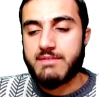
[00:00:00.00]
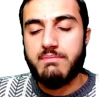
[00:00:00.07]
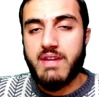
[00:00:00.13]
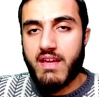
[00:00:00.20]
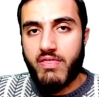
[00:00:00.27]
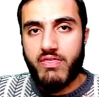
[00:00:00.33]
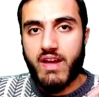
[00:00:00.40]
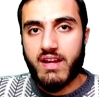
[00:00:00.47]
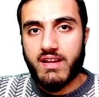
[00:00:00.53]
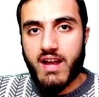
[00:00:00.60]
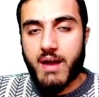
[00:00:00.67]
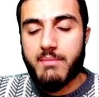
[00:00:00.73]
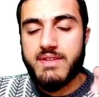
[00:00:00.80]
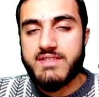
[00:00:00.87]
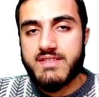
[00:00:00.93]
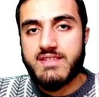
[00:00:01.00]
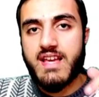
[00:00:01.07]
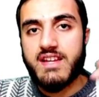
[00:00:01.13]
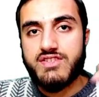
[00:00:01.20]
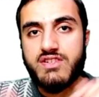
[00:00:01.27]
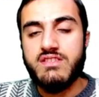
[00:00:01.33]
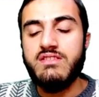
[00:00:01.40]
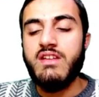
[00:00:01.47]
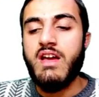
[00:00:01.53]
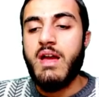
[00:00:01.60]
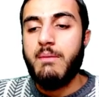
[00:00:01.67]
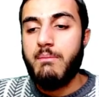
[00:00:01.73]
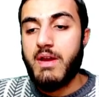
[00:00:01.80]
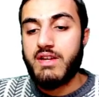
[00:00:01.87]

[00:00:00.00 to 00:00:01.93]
ask me in the comment section.